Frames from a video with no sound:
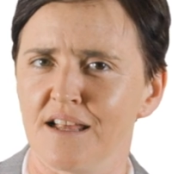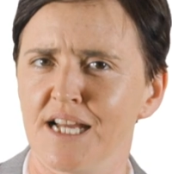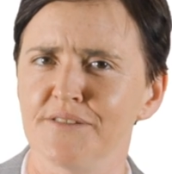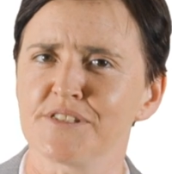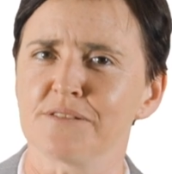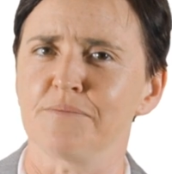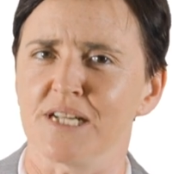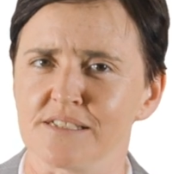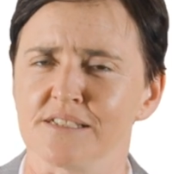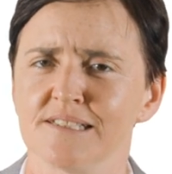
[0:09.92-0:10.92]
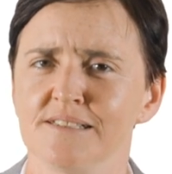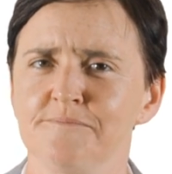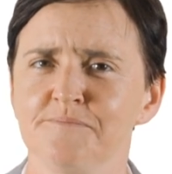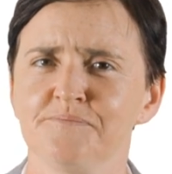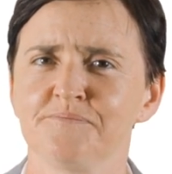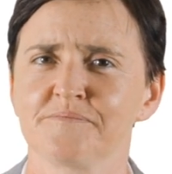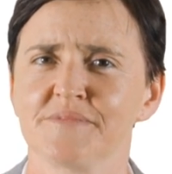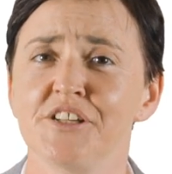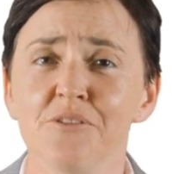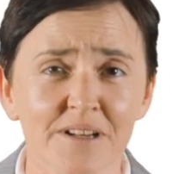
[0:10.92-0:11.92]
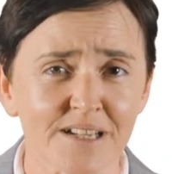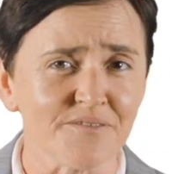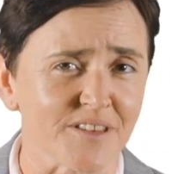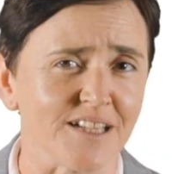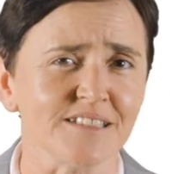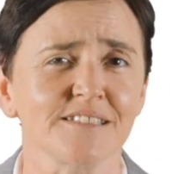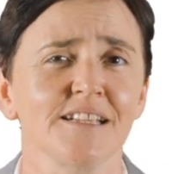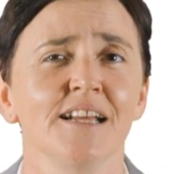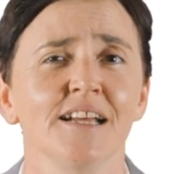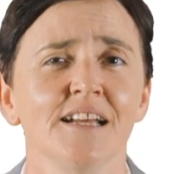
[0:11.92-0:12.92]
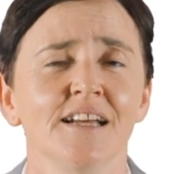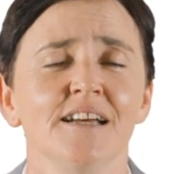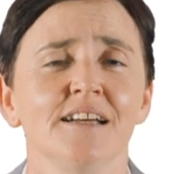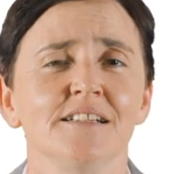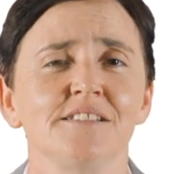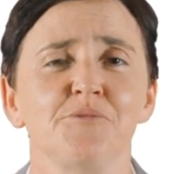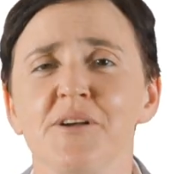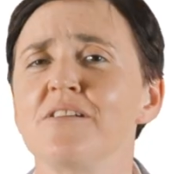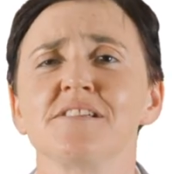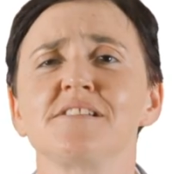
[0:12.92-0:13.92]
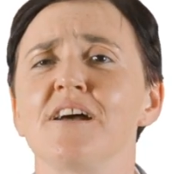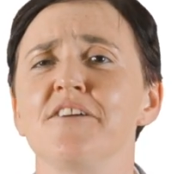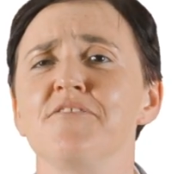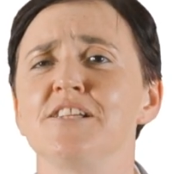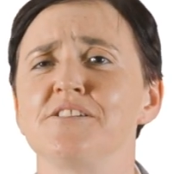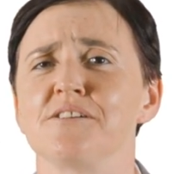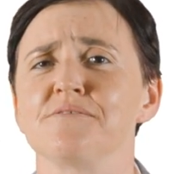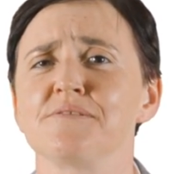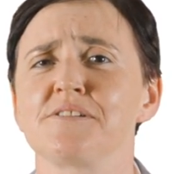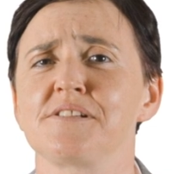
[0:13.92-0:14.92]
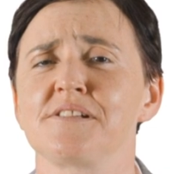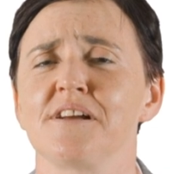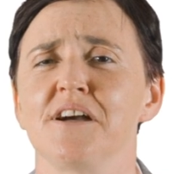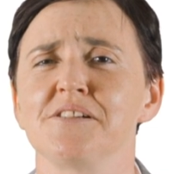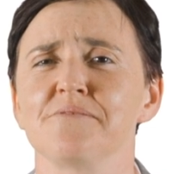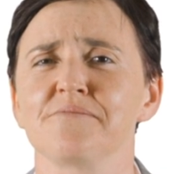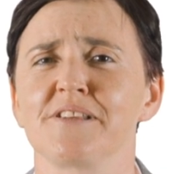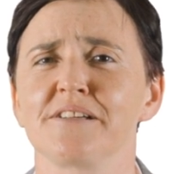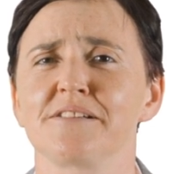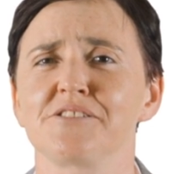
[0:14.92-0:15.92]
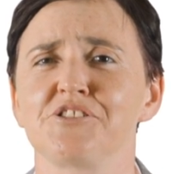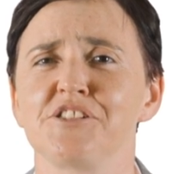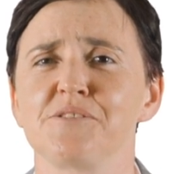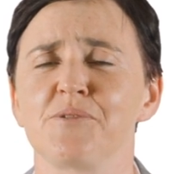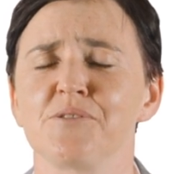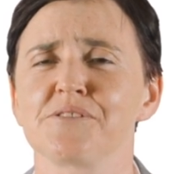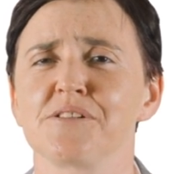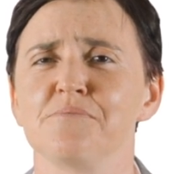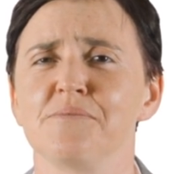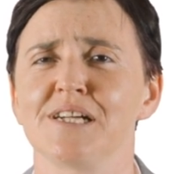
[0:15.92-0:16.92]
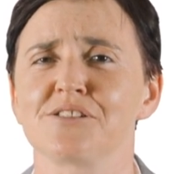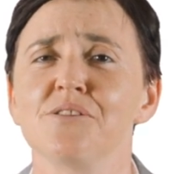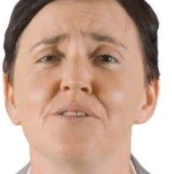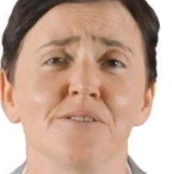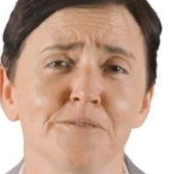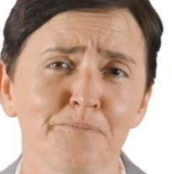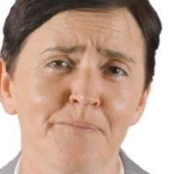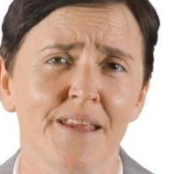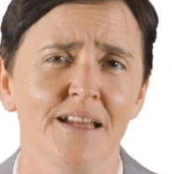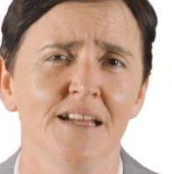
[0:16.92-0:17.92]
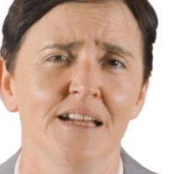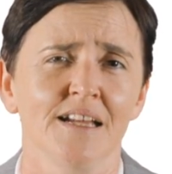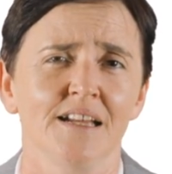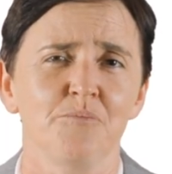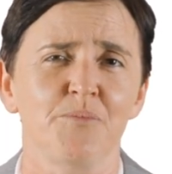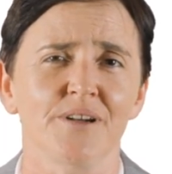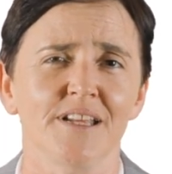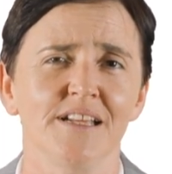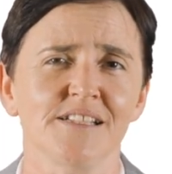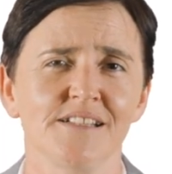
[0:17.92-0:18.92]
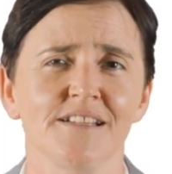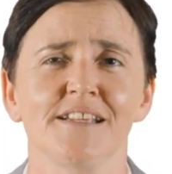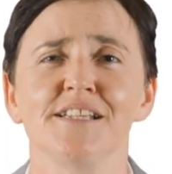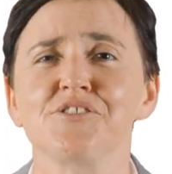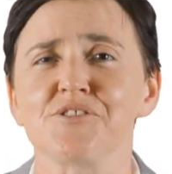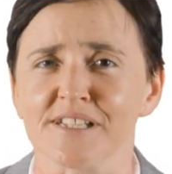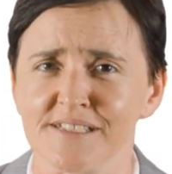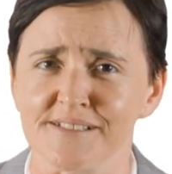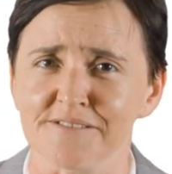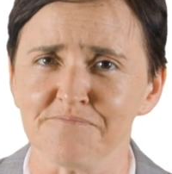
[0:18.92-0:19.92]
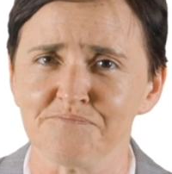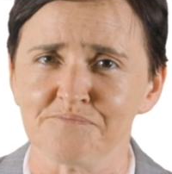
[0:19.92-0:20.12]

Lives Matter. Do you believe that? To be honest, I really don't. I don't think she supports them at all. But isn't it interesting?